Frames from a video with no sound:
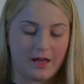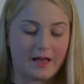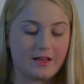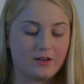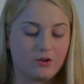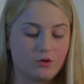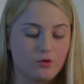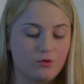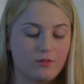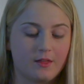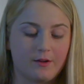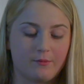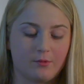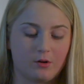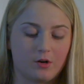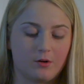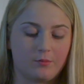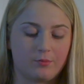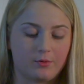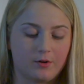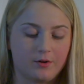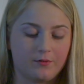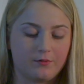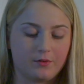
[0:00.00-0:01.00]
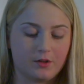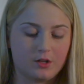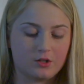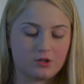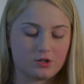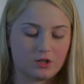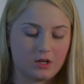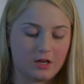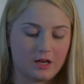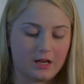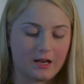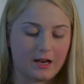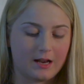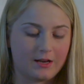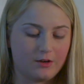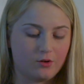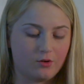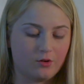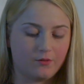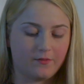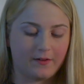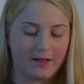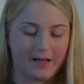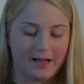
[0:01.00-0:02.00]
I knew they were a privilege, and I knew
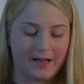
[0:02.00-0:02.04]
if I